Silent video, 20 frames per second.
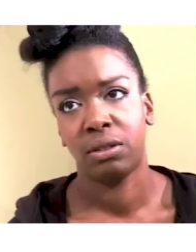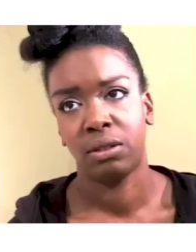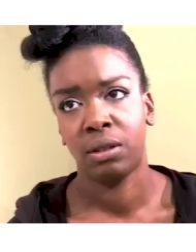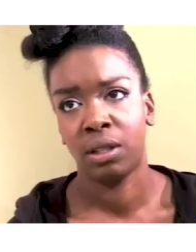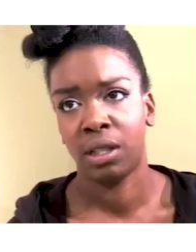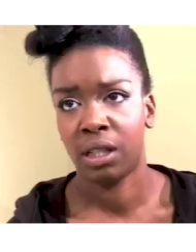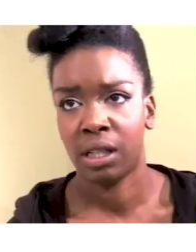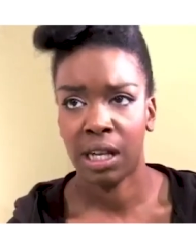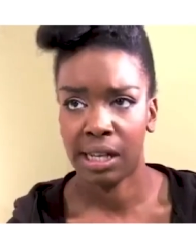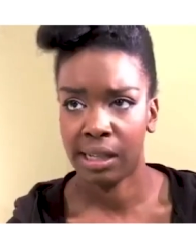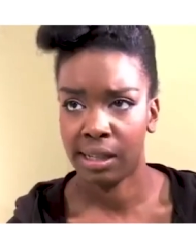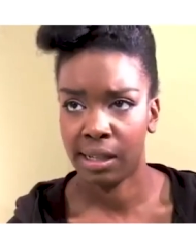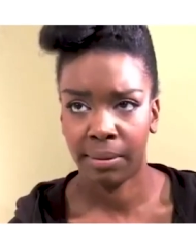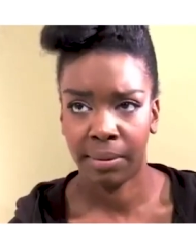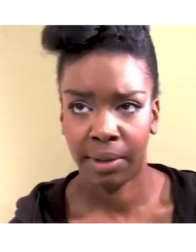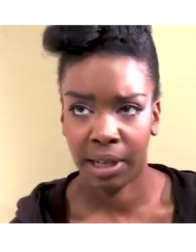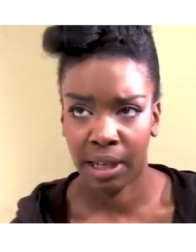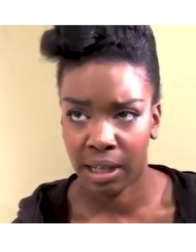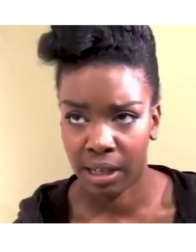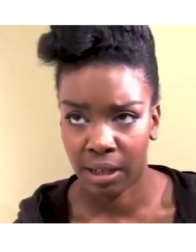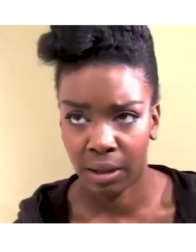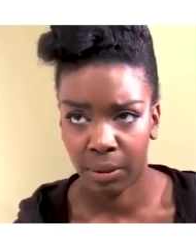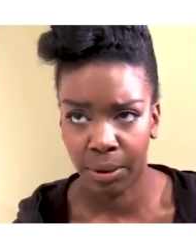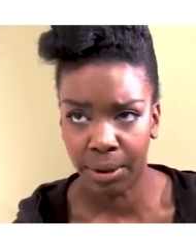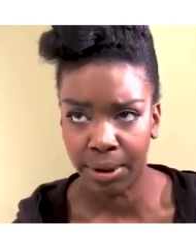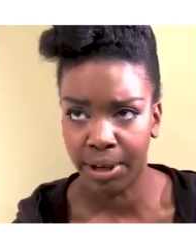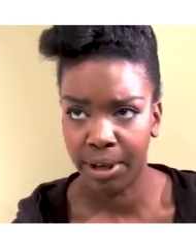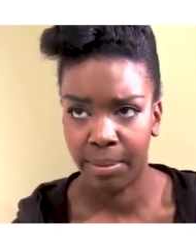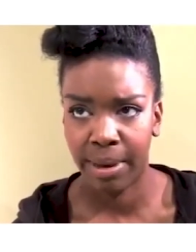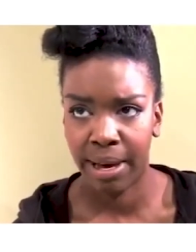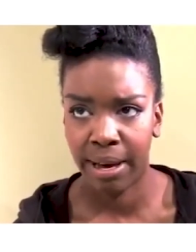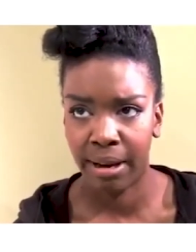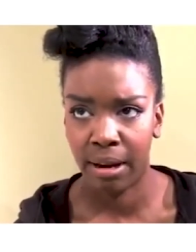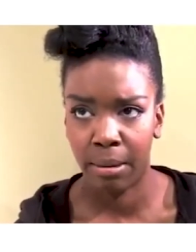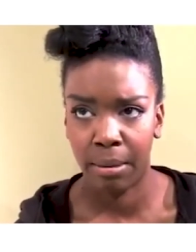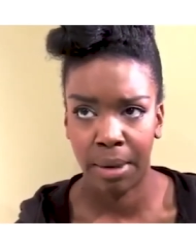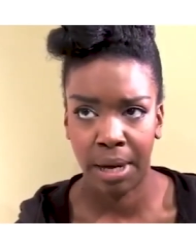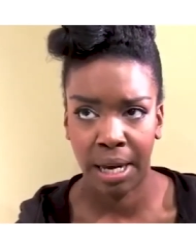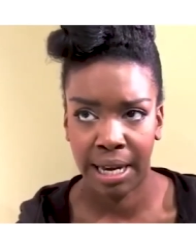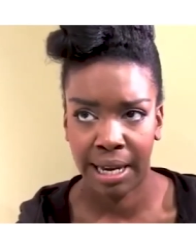It's not something I need to worry about
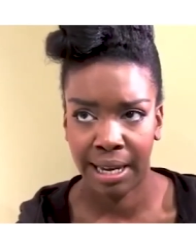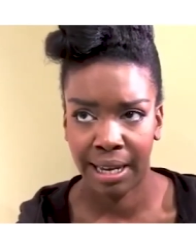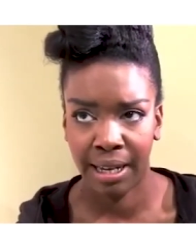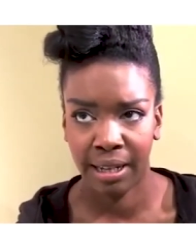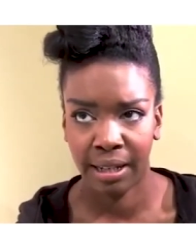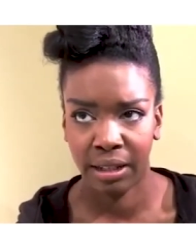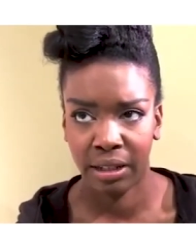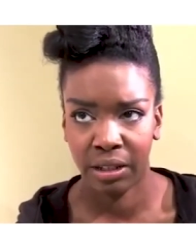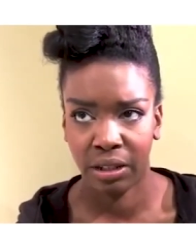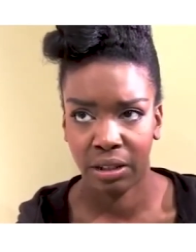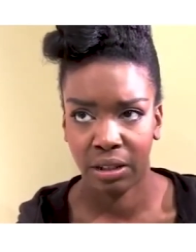at my age.